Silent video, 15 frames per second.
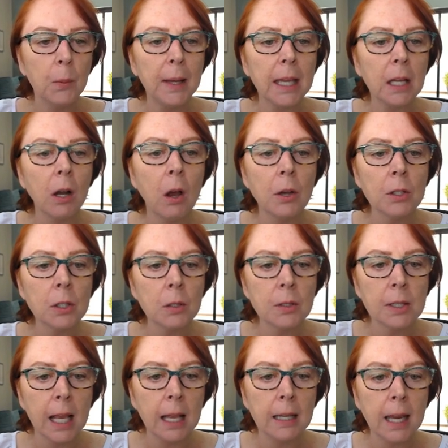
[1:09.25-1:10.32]
We can also
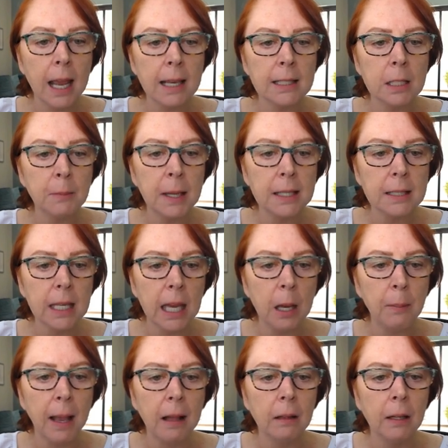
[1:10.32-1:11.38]
send SMS,
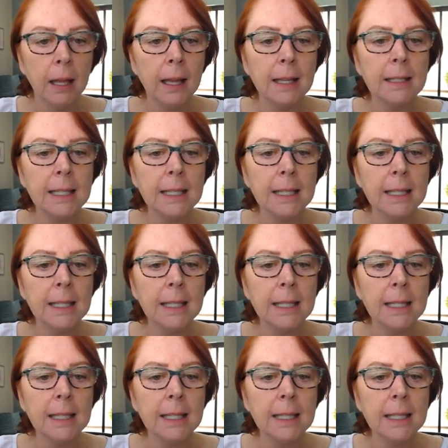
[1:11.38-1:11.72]
email,